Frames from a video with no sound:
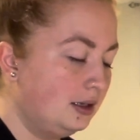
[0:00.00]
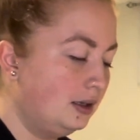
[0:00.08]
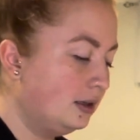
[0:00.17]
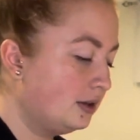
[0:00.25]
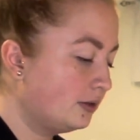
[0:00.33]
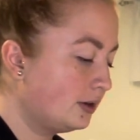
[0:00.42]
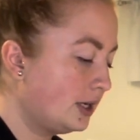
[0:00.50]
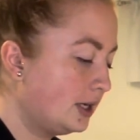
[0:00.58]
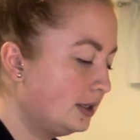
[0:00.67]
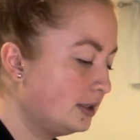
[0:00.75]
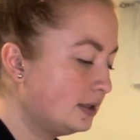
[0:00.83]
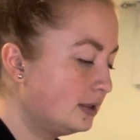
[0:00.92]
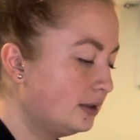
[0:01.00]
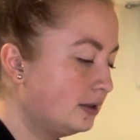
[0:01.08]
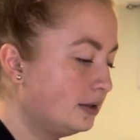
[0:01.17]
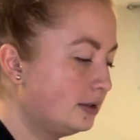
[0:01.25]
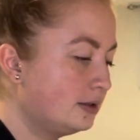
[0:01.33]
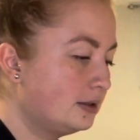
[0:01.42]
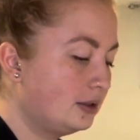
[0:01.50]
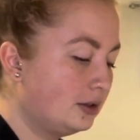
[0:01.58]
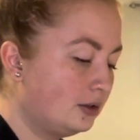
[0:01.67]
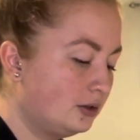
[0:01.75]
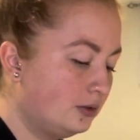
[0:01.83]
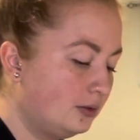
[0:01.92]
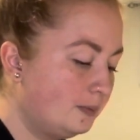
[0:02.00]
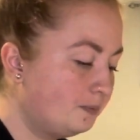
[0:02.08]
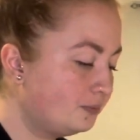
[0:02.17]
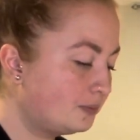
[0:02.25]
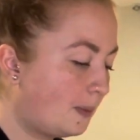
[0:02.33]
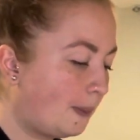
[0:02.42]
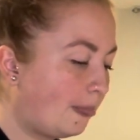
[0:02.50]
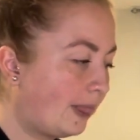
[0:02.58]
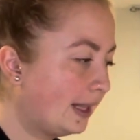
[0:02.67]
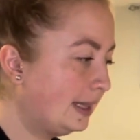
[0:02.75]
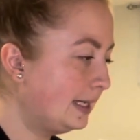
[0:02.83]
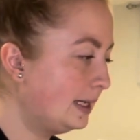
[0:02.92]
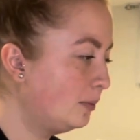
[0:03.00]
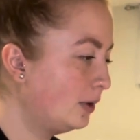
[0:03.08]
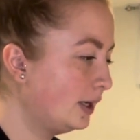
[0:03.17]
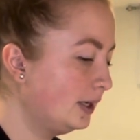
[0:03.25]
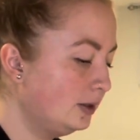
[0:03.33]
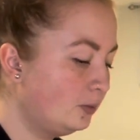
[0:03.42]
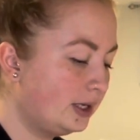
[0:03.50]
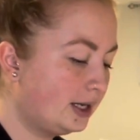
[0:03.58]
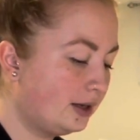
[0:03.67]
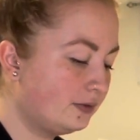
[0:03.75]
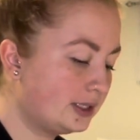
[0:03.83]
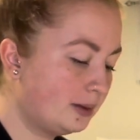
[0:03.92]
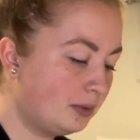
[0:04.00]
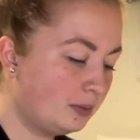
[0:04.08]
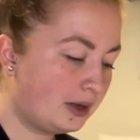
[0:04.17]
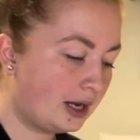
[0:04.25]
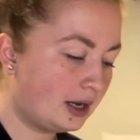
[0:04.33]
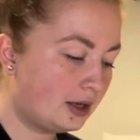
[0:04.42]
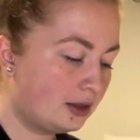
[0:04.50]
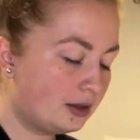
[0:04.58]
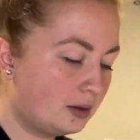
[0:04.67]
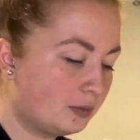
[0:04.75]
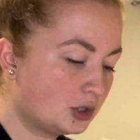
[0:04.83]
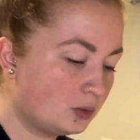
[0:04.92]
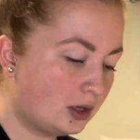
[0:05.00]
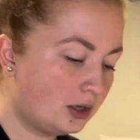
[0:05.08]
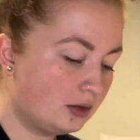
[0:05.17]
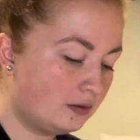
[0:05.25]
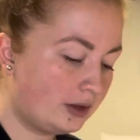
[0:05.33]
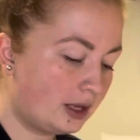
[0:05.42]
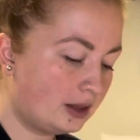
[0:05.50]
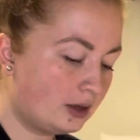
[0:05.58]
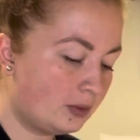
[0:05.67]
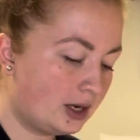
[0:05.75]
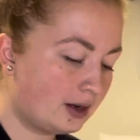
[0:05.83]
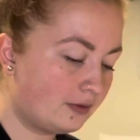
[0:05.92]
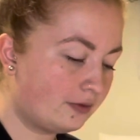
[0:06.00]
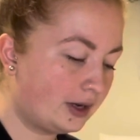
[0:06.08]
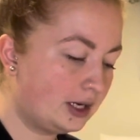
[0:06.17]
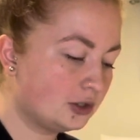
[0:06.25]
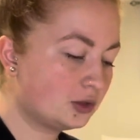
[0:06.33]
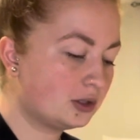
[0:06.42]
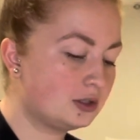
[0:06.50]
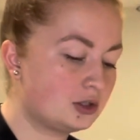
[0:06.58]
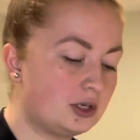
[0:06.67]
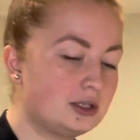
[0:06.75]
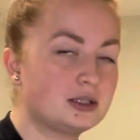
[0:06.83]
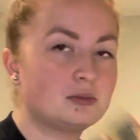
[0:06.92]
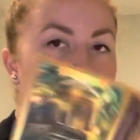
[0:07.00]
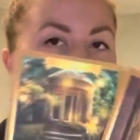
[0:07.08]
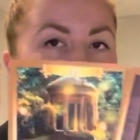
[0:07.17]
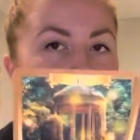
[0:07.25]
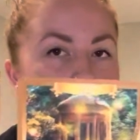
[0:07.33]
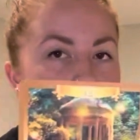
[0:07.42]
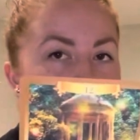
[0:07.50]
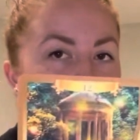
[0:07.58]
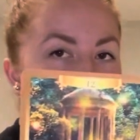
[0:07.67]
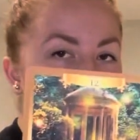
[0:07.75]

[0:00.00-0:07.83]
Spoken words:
All right. So Libra, we have Temple Path number 12, and then we have Financial Constraints number 13.